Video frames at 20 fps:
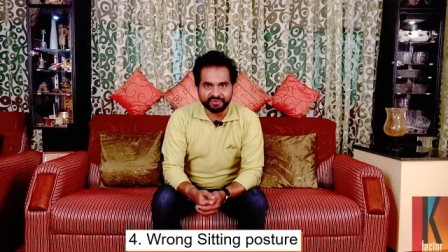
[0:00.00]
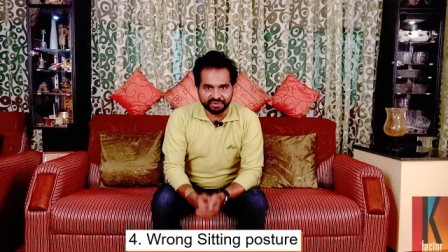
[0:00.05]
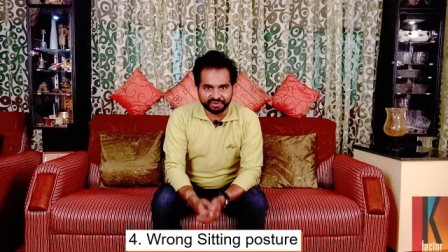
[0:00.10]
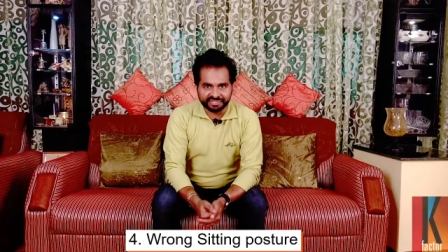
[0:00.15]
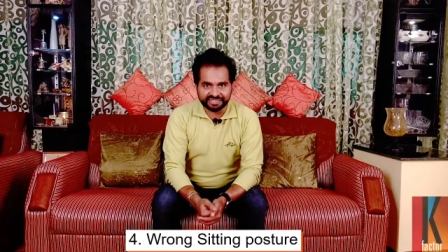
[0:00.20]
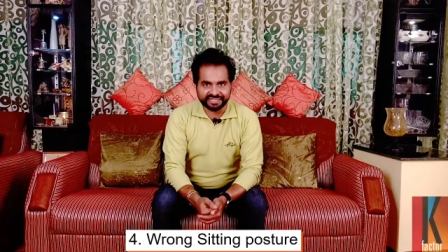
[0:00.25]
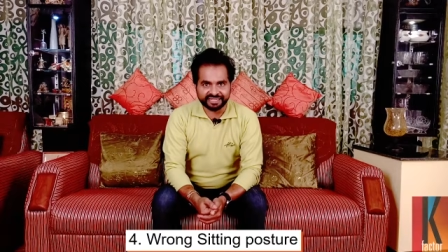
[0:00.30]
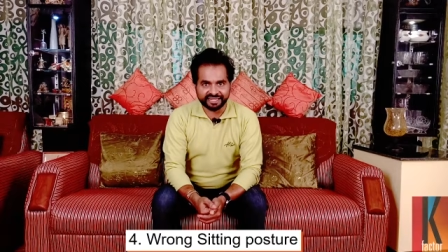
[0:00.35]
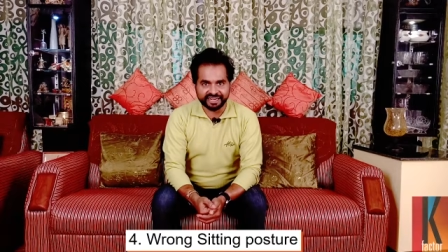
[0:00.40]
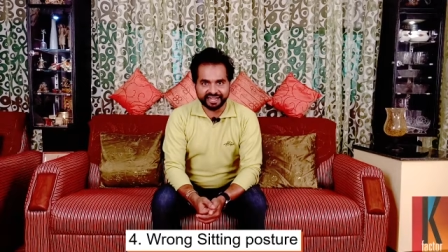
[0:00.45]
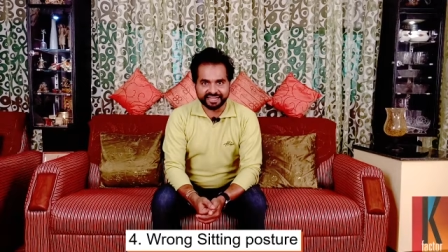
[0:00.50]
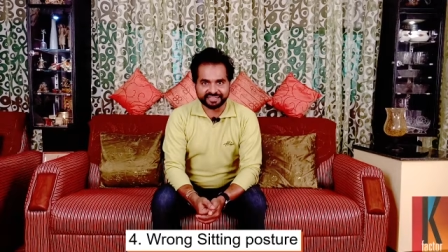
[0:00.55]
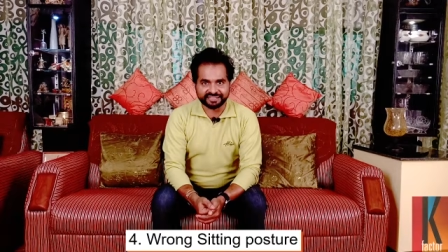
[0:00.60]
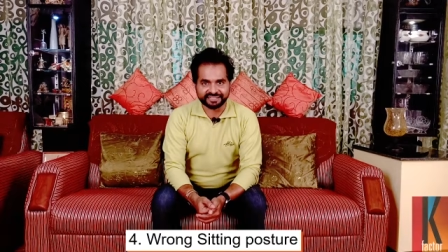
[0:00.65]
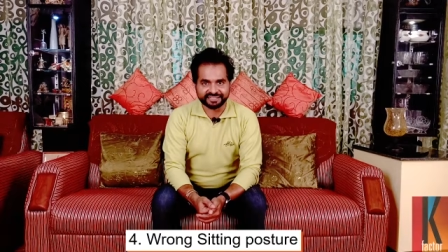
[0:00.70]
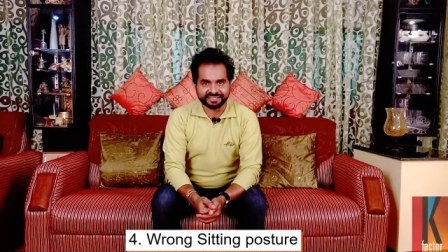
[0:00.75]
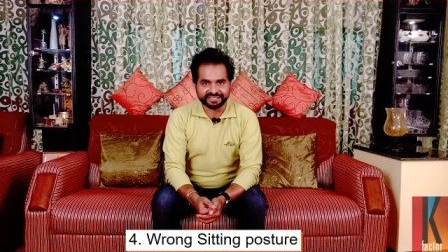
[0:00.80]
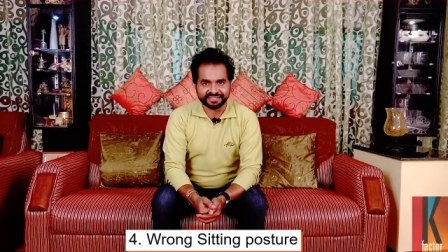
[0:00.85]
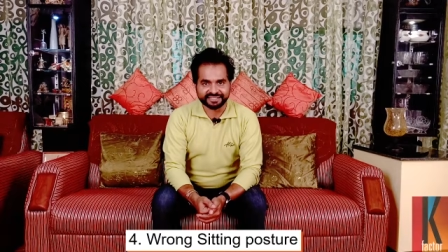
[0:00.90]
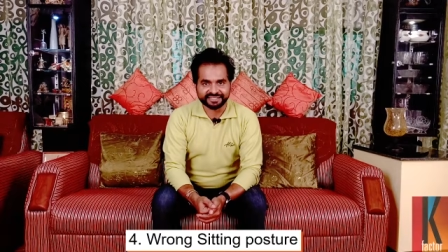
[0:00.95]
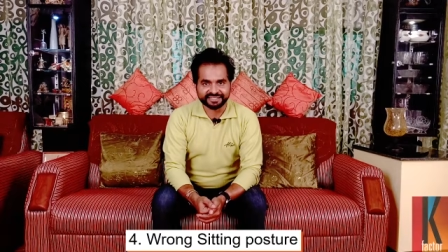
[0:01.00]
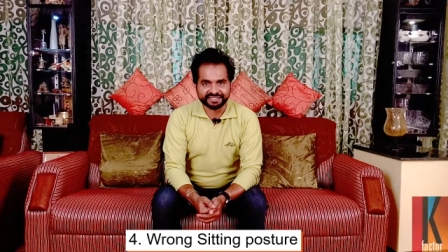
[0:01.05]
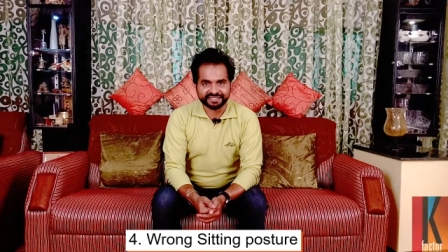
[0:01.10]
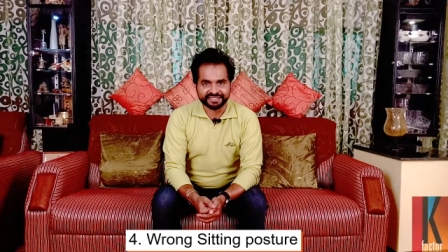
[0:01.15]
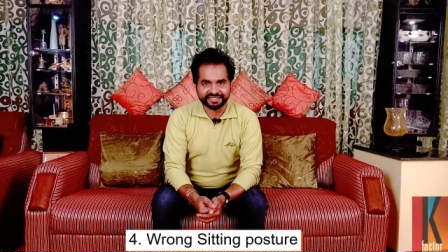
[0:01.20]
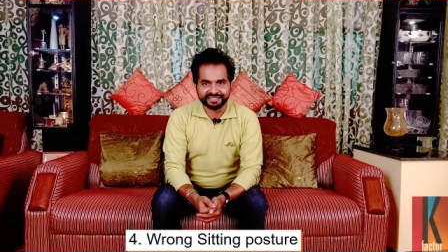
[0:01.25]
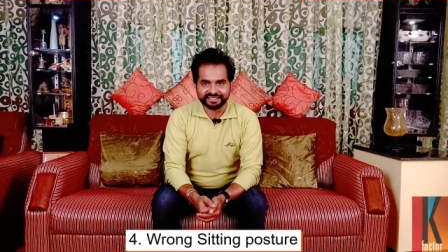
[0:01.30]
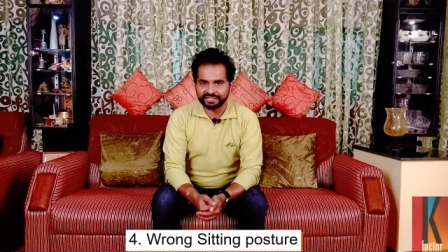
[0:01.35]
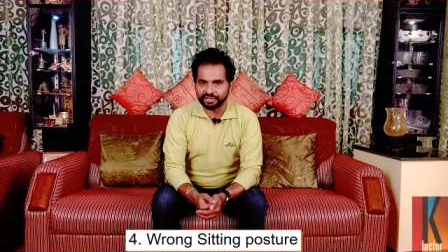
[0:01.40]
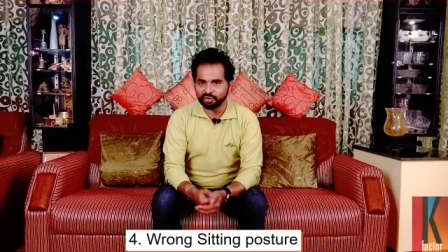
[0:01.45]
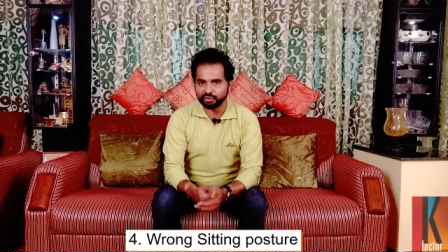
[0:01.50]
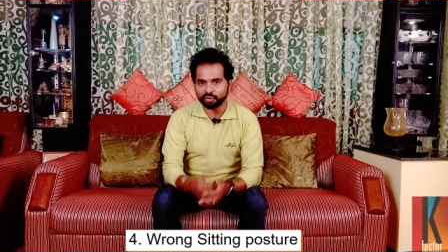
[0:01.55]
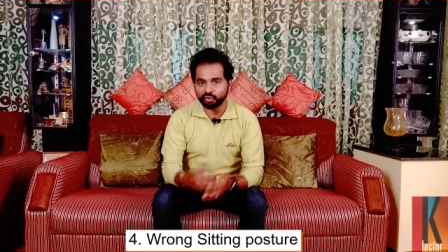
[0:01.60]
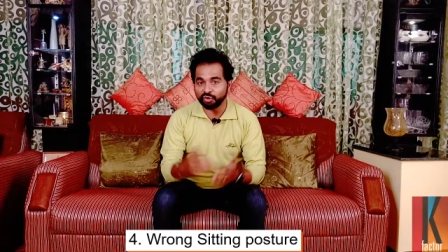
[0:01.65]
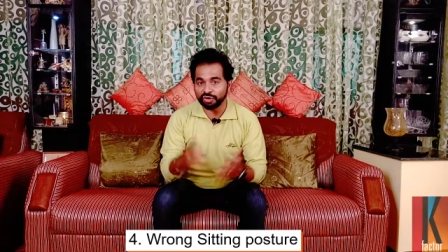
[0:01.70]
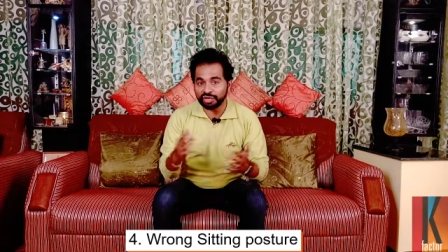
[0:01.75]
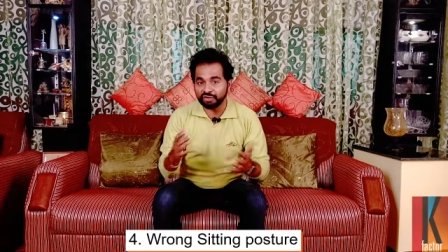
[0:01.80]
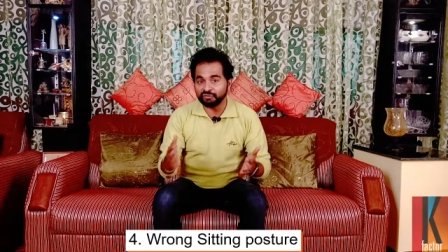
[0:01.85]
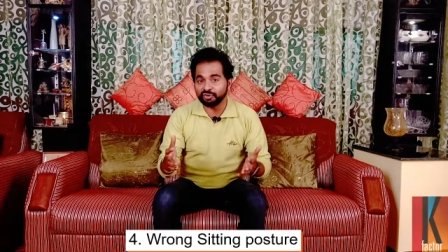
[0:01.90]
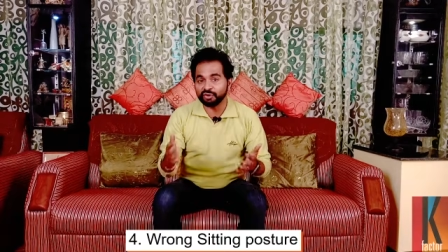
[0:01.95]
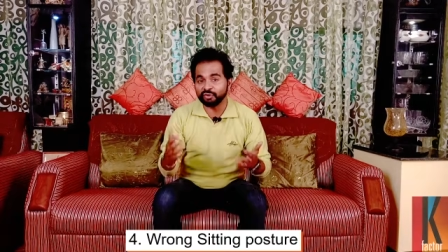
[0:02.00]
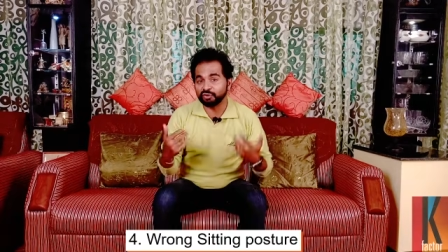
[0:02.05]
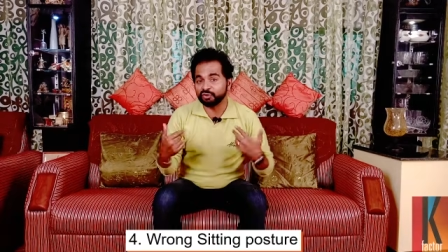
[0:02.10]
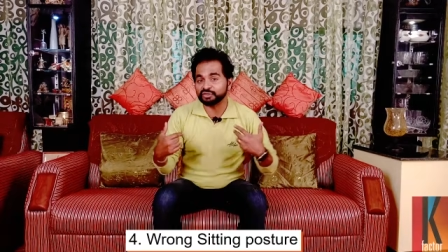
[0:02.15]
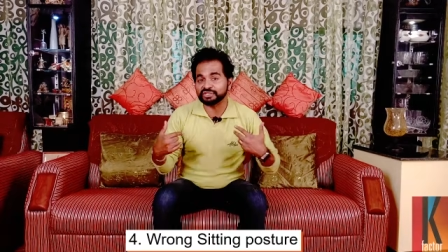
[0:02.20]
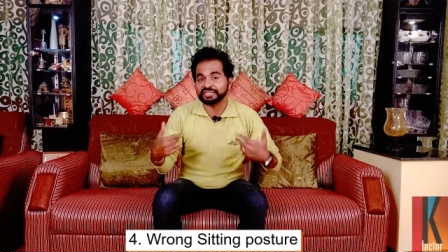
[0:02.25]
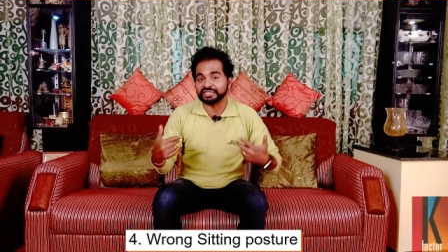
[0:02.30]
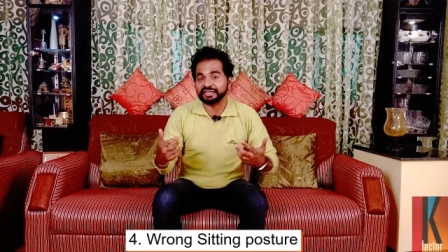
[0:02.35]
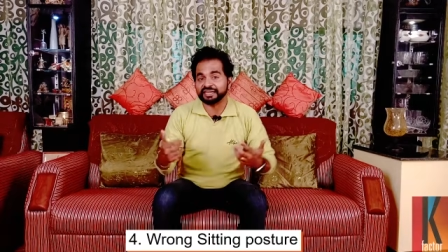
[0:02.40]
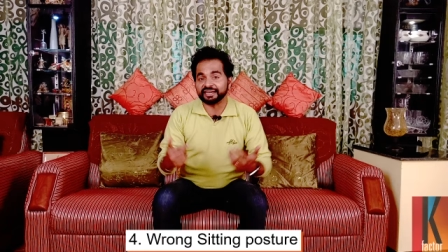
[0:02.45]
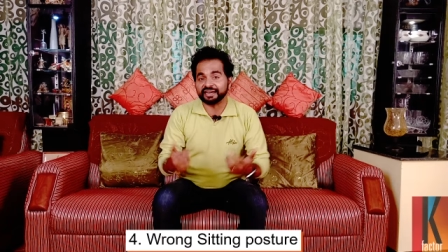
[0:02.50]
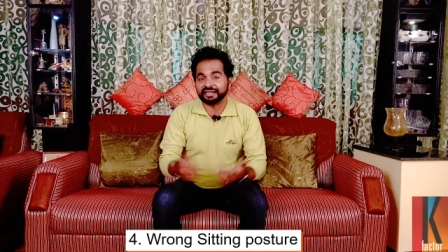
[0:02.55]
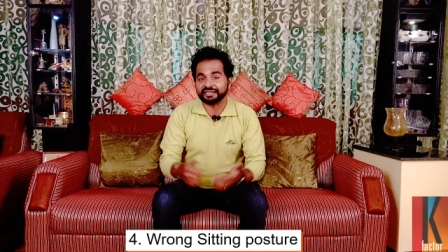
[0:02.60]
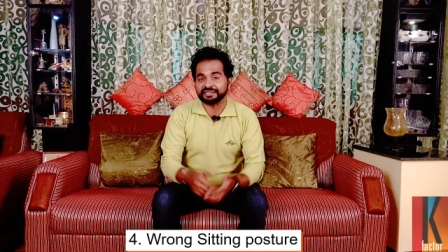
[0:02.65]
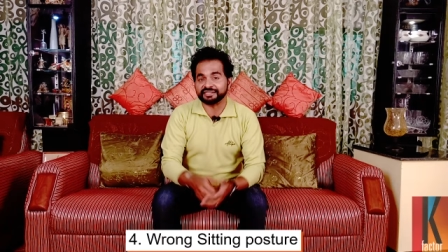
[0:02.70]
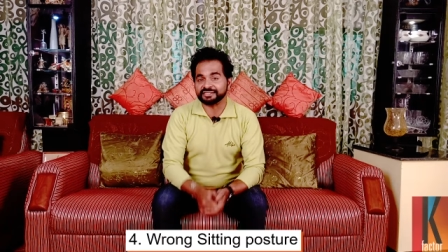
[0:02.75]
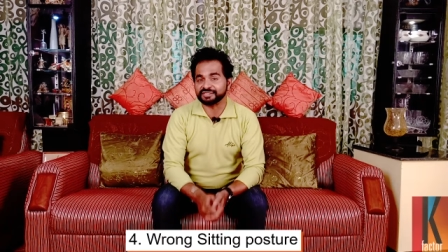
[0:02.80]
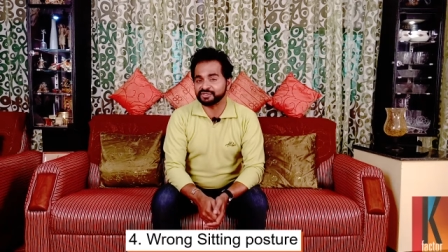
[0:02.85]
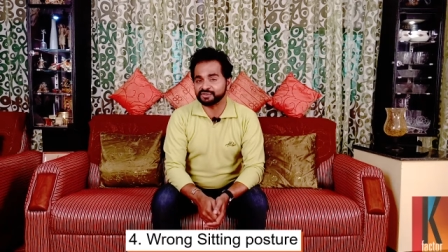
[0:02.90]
When you sit like this, see, you don't even know you're sitting like this.